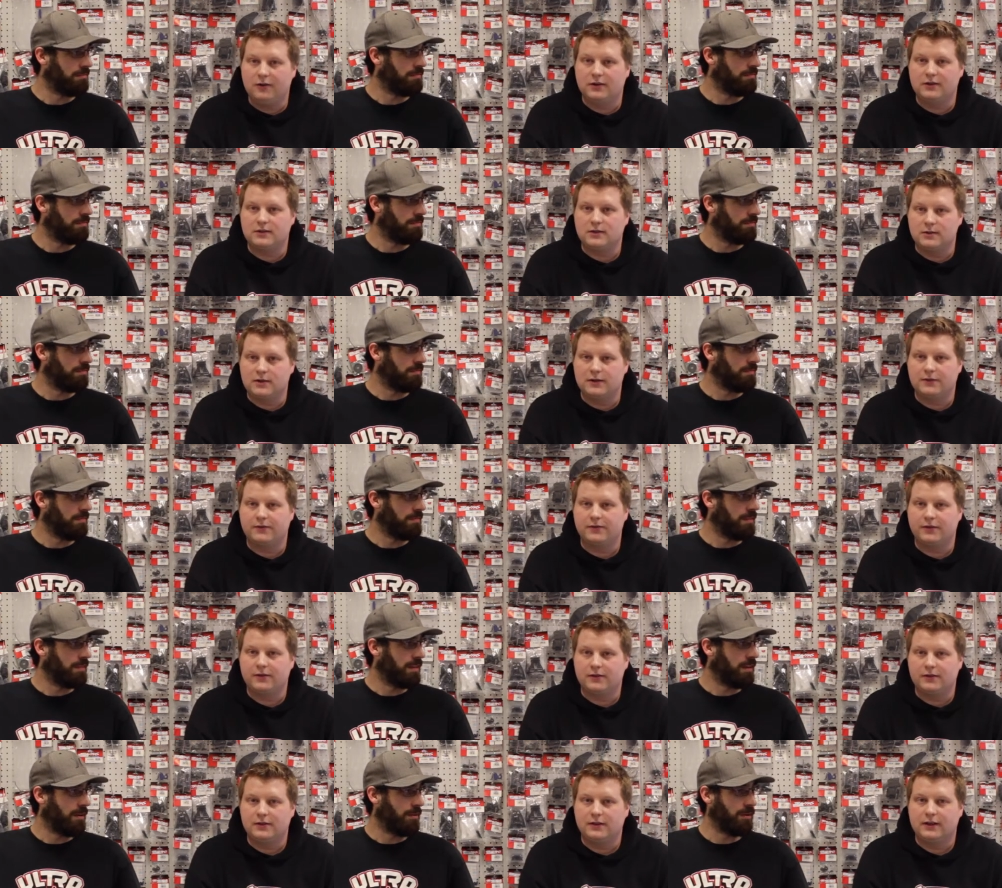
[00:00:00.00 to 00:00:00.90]
Speaker 1: on some
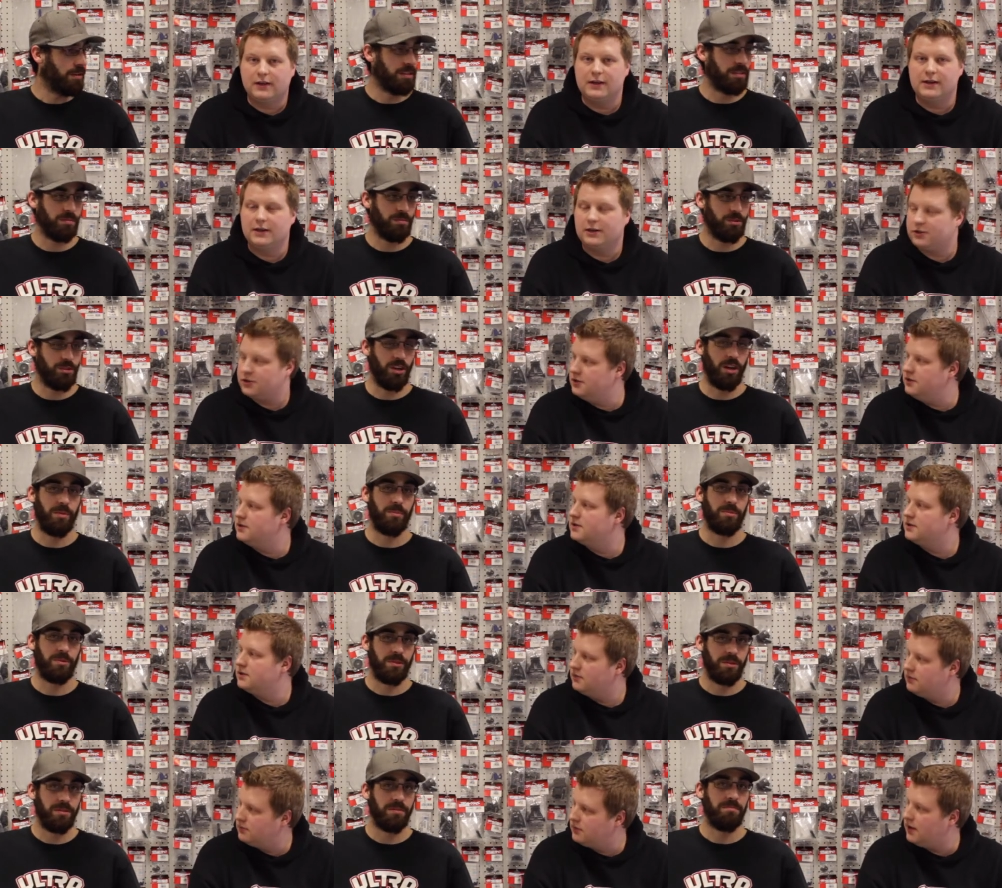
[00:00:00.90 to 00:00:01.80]
different I
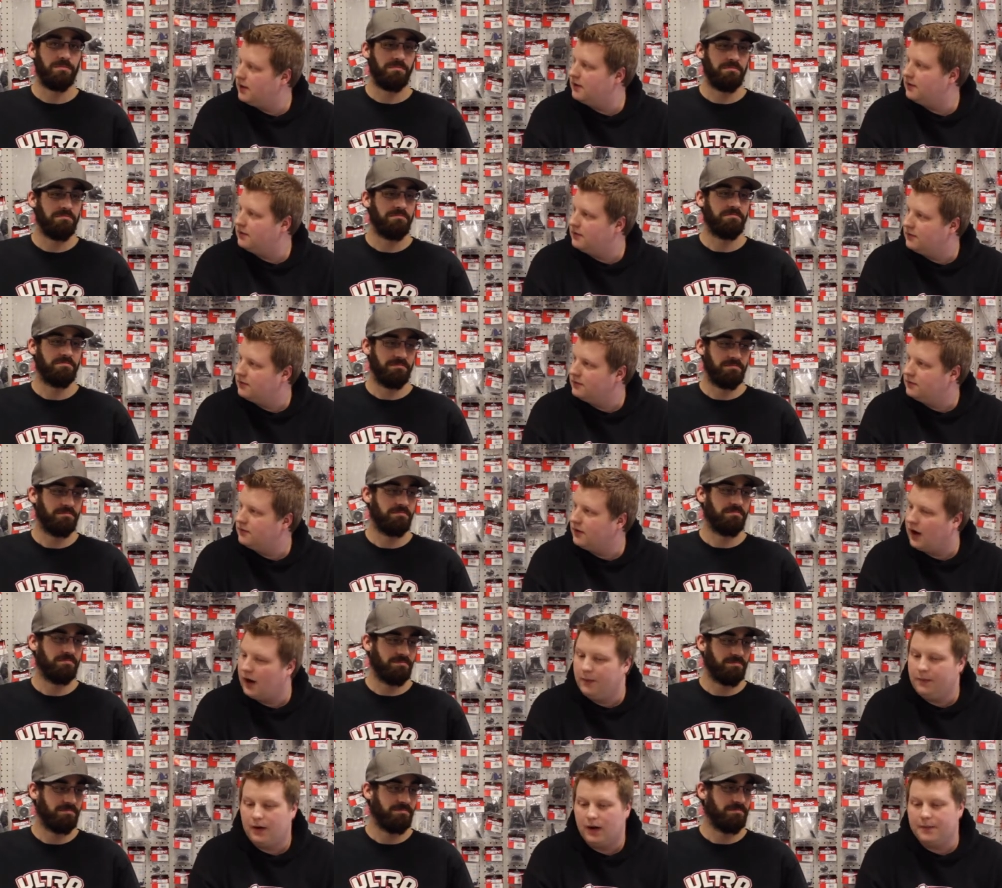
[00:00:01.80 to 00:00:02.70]
conditions. Yeah.
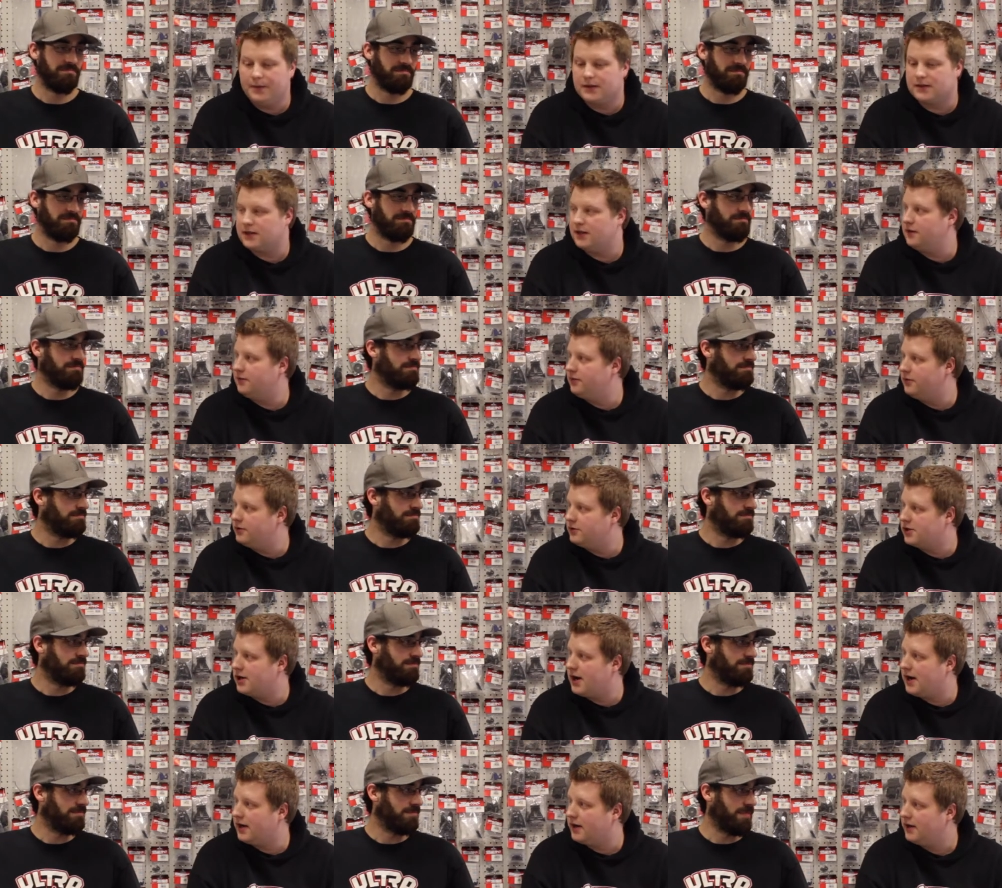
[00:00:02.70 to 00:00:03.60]
I'm, I'm excited for the
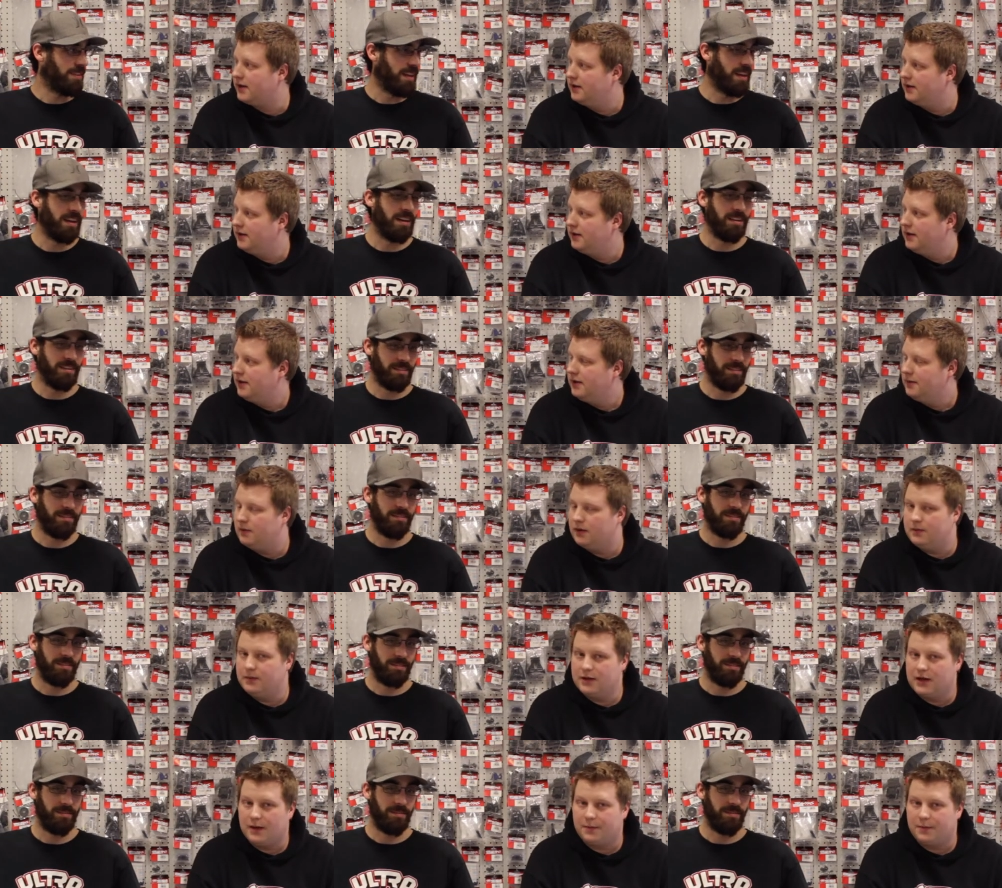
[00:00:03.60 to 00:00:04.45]
track. Yeah. Maybe